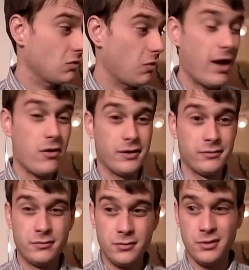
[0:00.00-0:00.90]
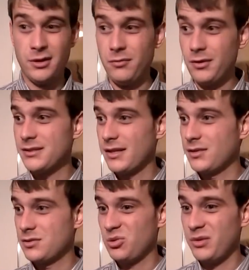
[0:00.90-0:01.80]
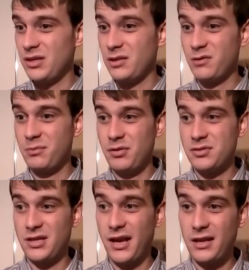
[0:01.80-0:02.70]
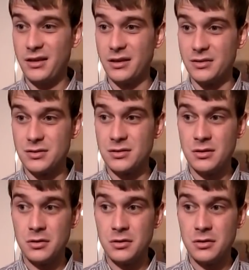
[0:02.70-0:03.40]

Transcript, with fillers: Wow, I didn't realize I had so many different personalities.